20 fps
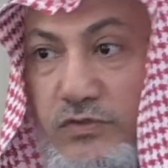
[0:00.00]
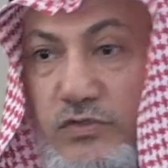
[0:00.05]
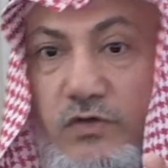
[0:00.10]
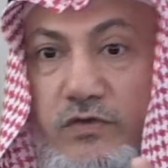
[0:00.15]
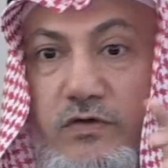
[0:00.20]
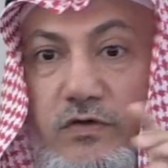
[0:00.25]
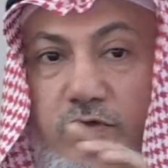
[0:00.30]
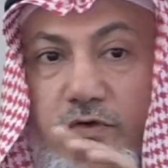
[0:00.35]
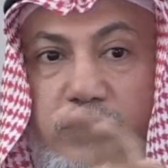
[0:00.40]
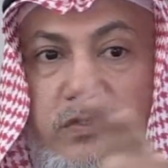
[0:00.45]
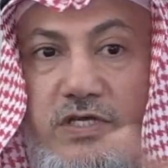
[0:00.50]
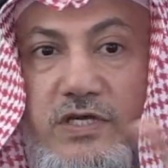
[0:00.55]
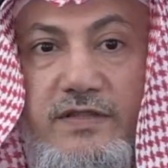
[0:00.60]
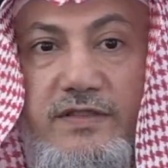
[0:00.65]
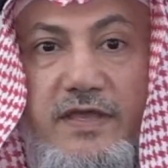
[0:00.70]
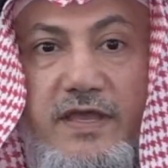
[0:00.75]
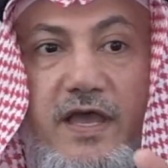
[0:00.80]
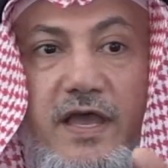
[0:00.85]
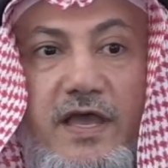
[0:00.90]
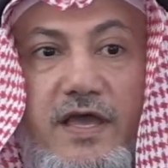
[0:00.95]
So those are
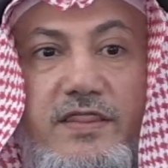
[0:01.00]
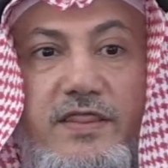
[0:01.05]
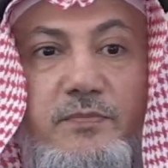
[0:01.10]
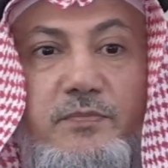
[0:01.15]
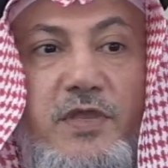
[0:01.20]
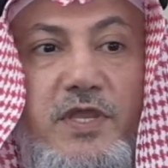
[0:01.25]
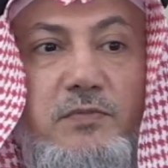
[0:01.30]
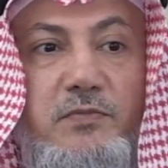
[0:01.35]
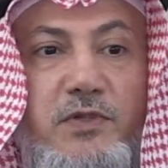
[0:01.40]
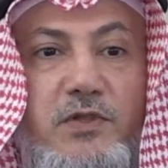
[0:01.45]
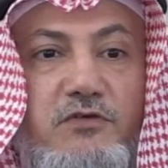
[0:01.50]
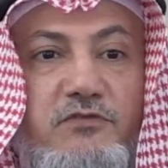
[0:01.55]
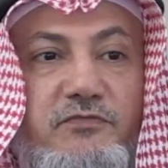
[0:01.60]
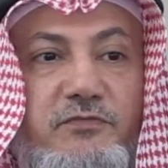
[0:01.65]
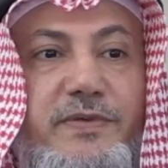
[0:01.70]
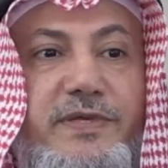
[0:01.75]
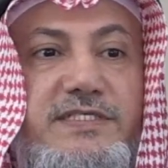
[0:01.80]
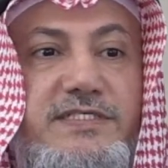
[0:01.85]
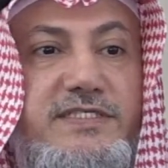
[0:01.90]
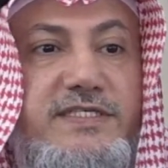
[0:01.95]
the people
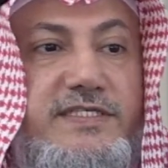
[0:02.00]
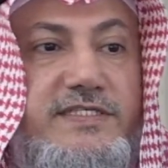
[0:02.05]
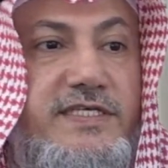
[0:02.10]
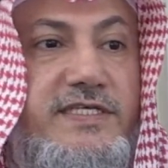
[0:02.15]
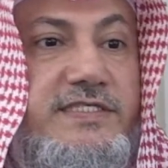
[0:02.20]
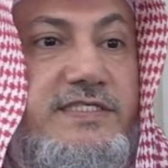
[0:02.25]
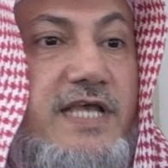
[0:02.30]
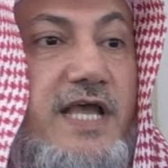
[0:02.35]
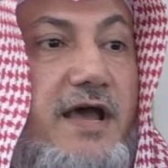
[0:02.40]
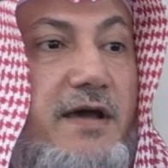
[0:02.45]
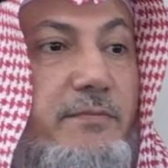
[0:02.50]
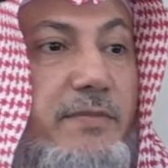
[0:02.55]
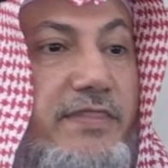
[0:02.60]
of businesses,